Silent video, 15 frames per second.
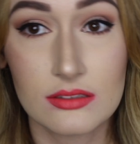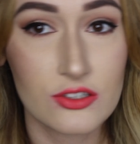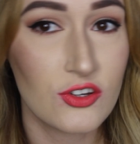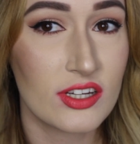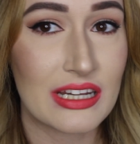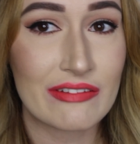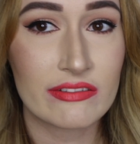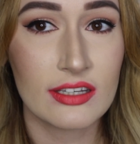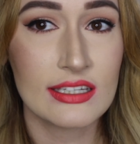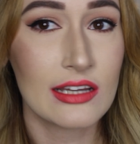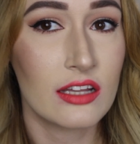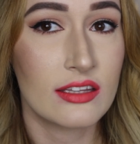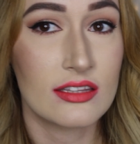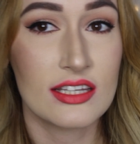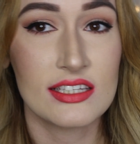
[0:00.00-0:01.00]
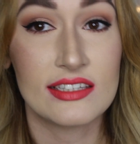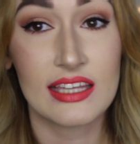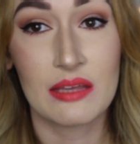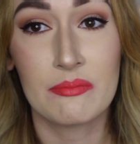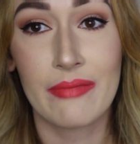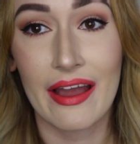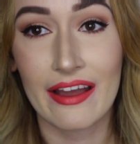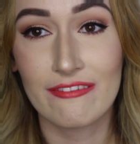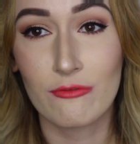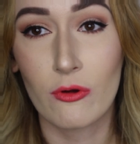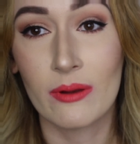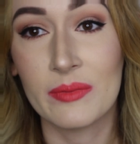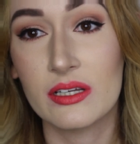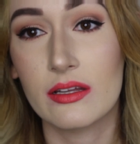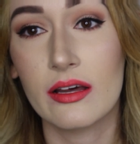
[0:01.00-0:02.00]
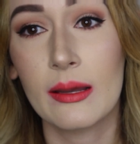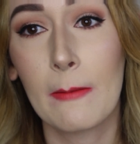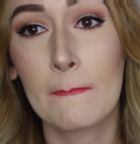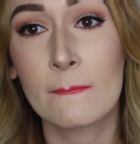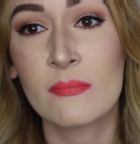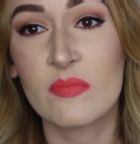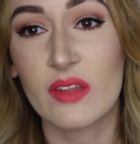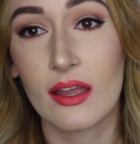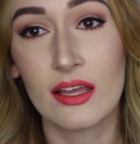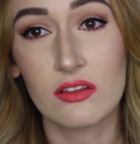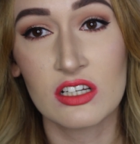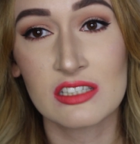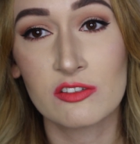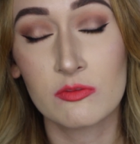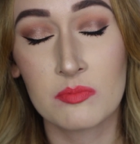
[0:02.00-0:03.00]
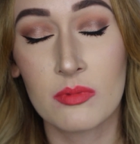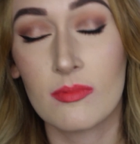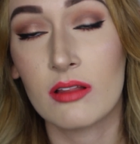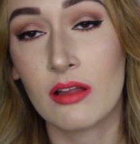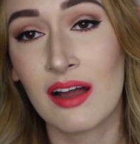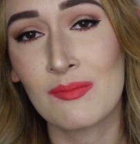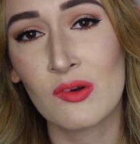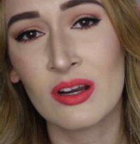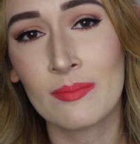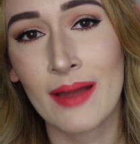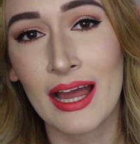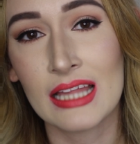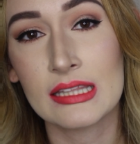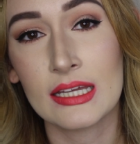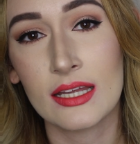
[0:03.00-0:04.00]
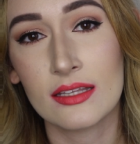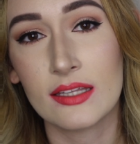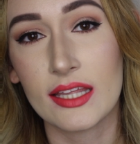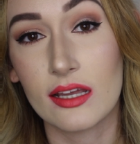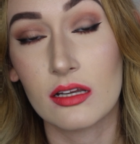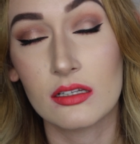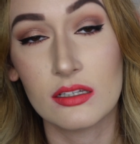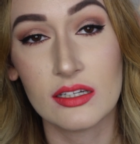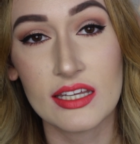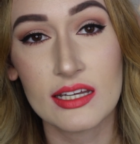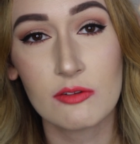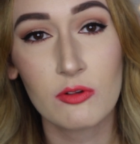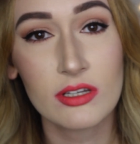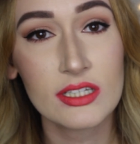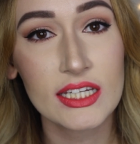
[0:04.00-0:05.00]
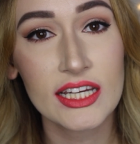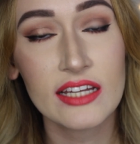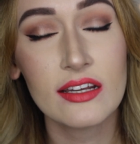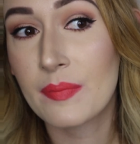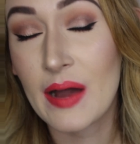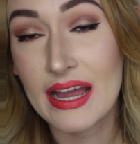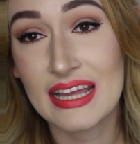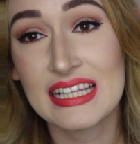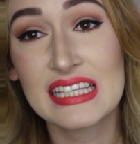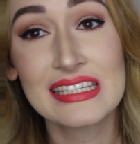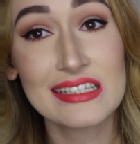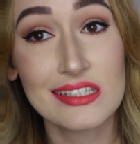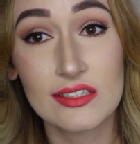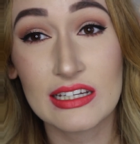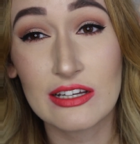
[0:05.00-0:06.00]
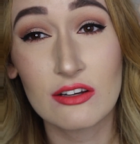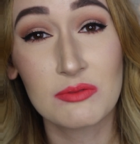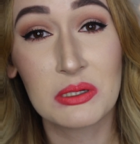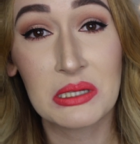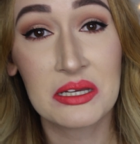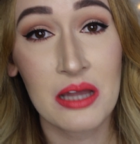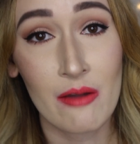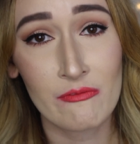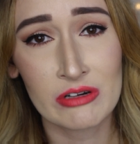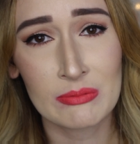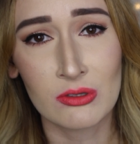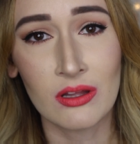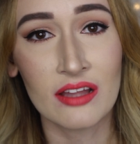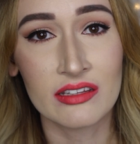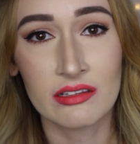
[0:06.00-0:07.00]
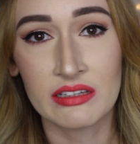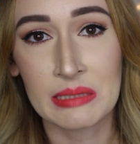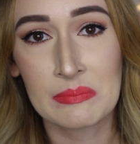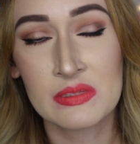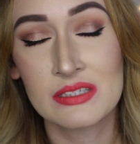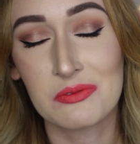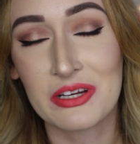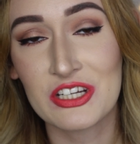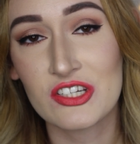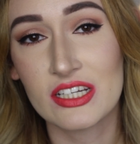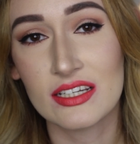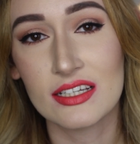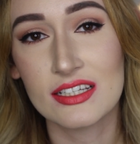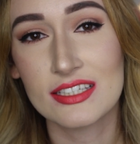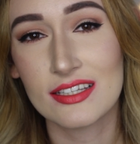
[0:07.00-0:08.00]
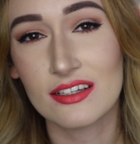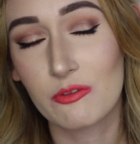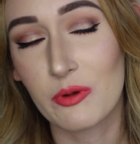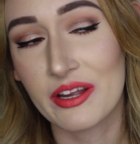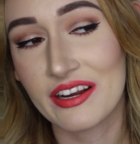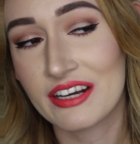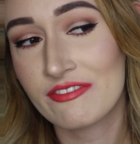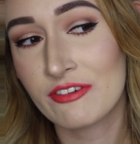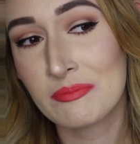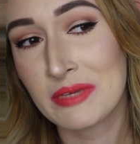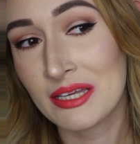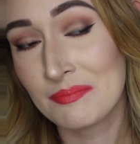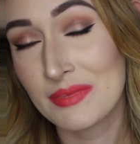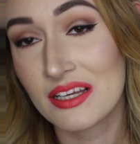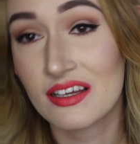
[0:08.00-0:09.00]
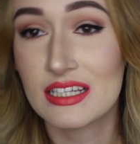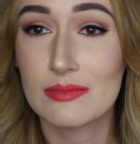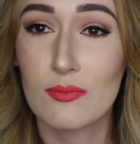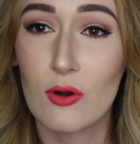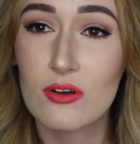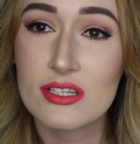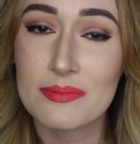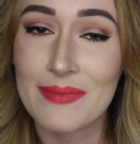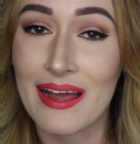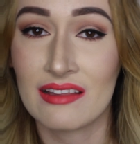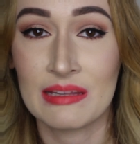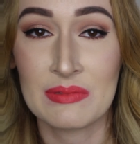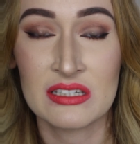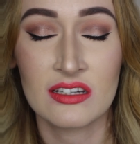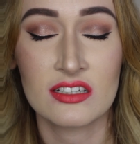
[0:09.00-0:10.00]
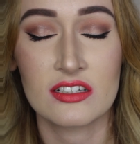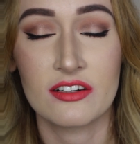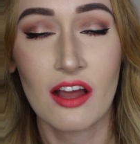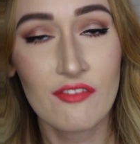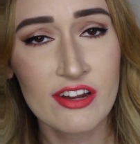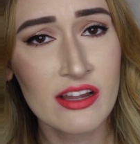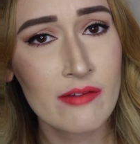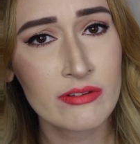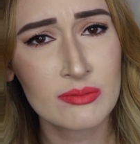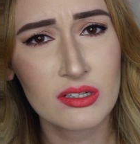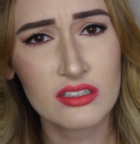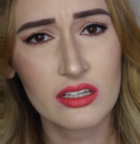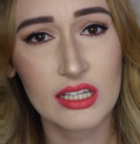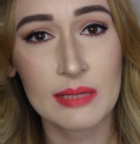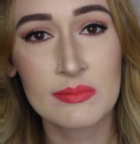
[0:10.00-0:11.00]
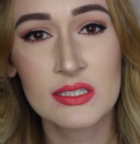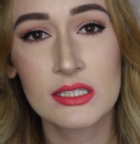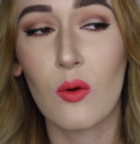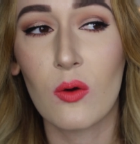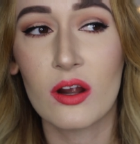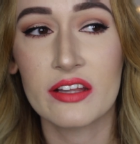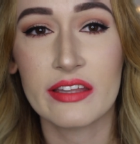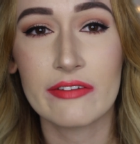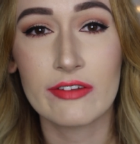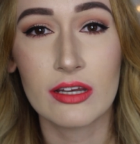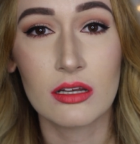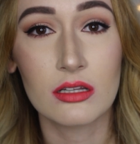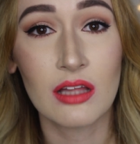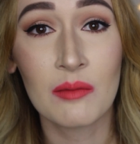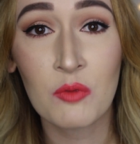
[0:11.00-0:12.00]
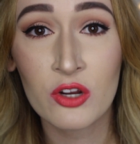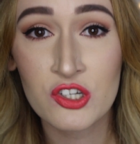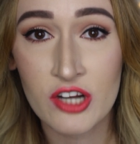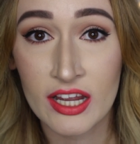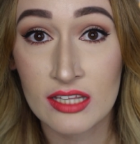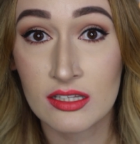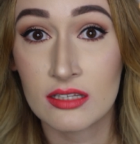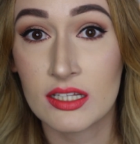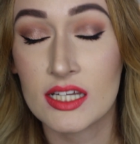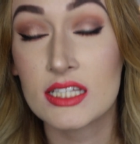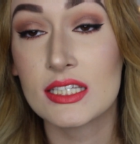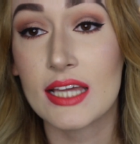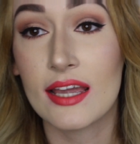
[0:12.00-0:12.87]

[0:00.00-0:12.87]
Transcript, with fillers: You can definitely tell that this is a matte formula. It looks a lot more matte than the Clinique one did, but it's still really comfortable on the lips, which is weird for me because most matte lipsticks are not very comfortable on the lips or they feel a lot more drying than this.